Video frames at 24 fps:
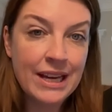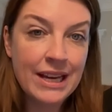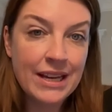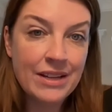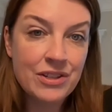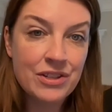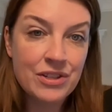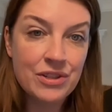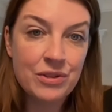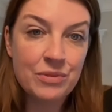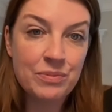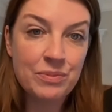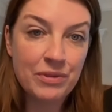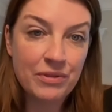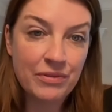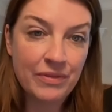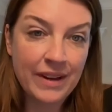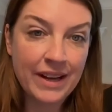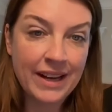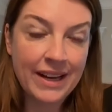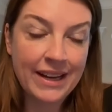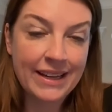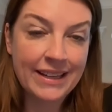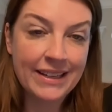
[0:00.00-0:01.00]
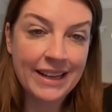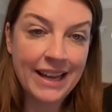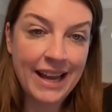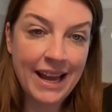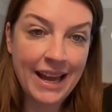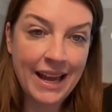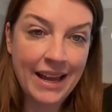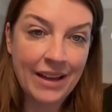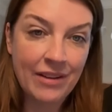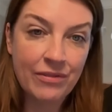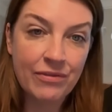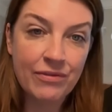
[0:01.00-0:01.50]
to provide
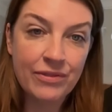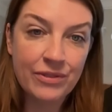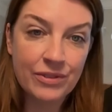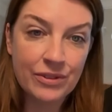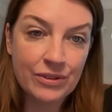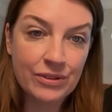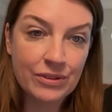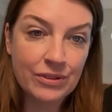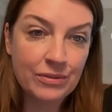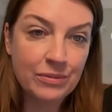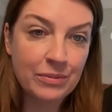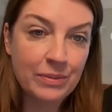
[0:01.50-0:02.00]
a full